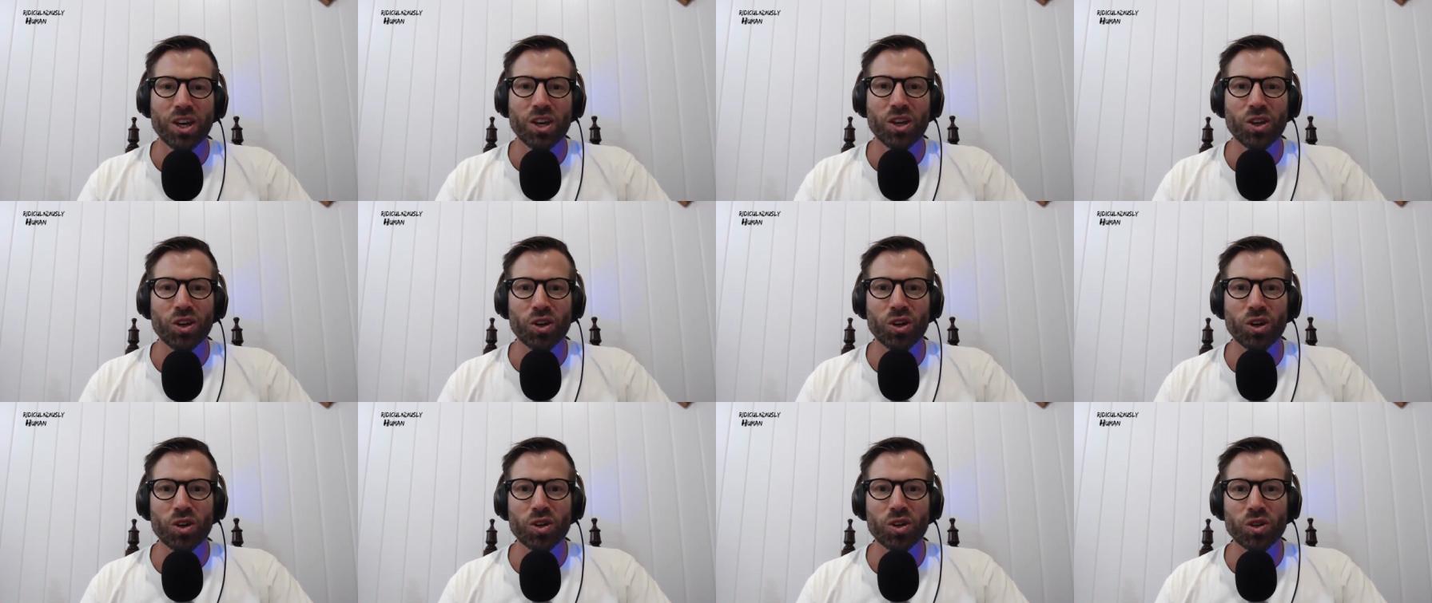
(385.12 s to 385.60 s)

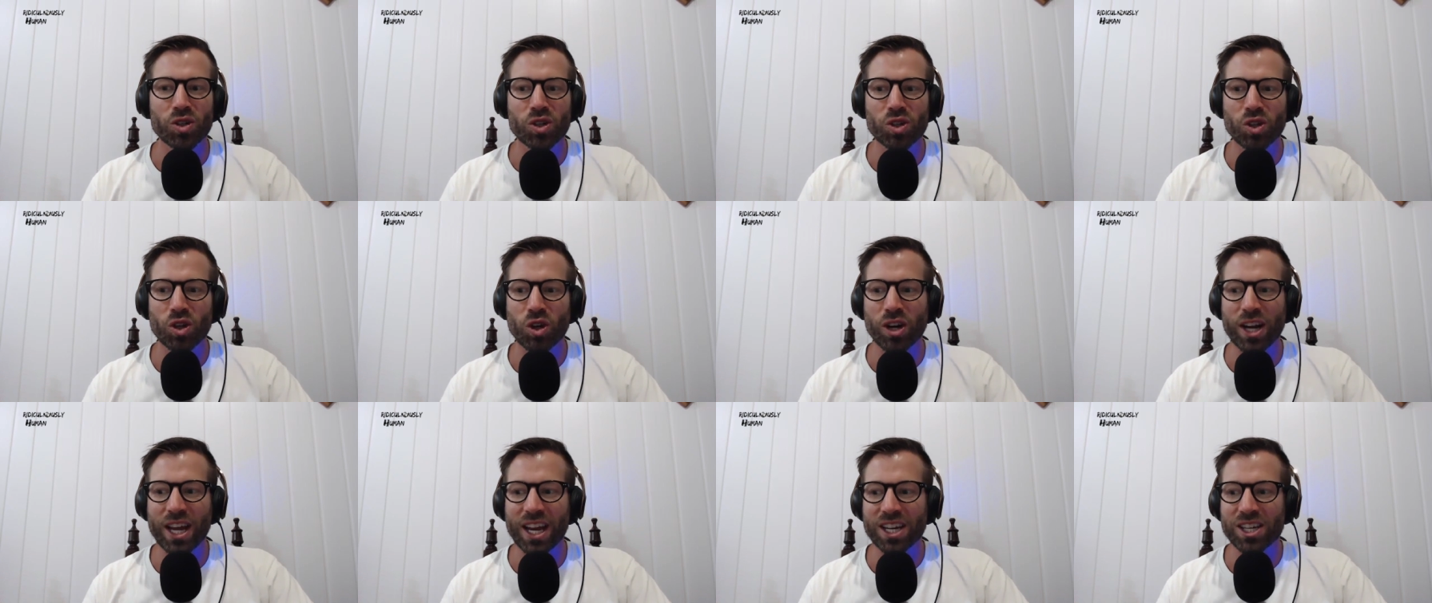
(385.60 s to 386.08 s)
you know you
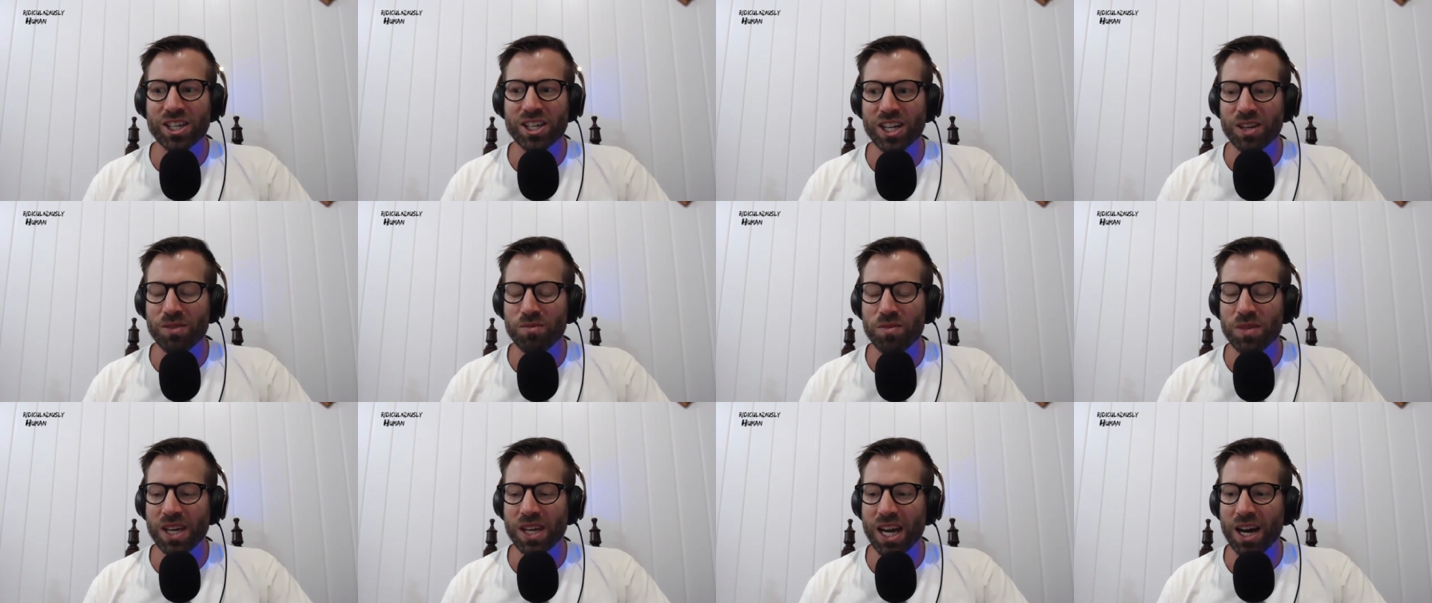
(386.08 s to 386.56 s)
start actually
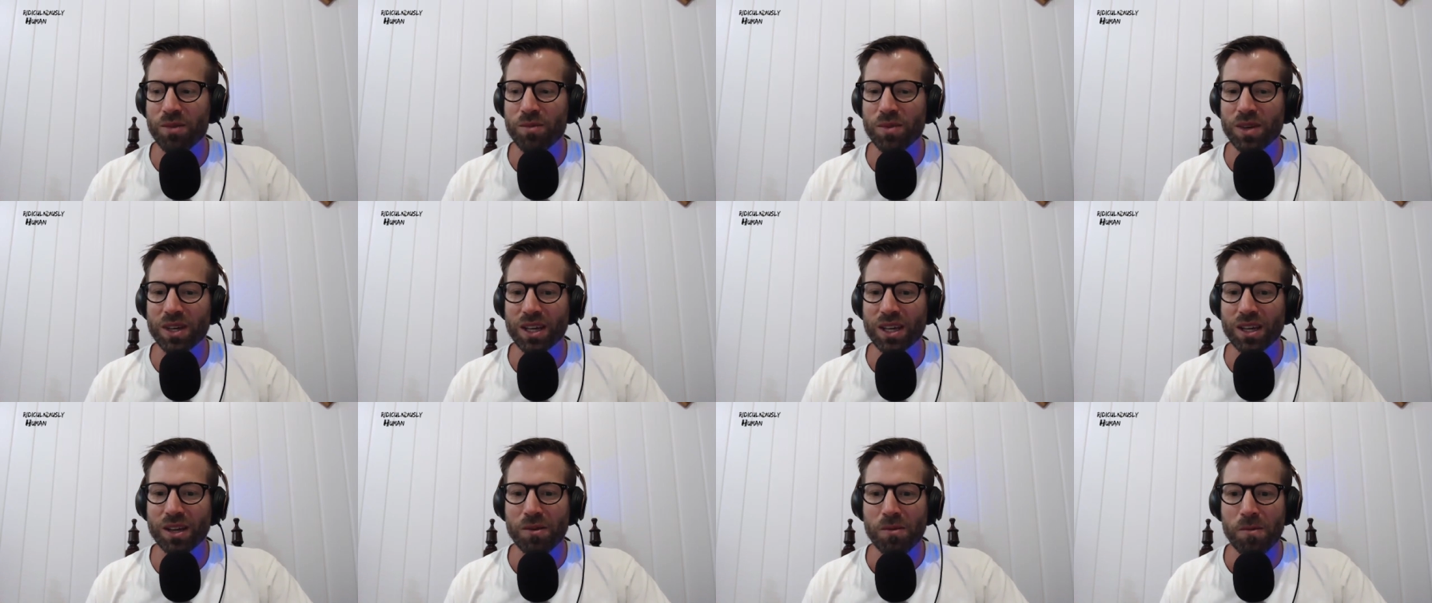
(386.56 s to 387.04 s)

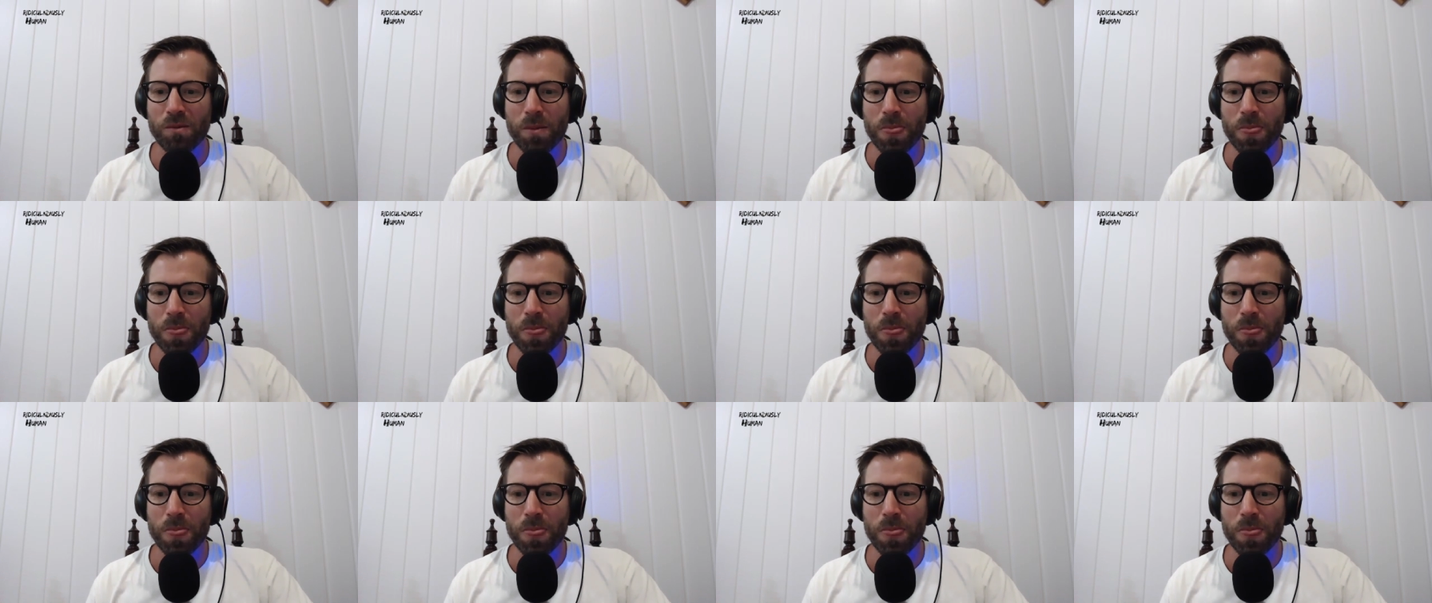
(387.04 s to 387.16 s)
becoming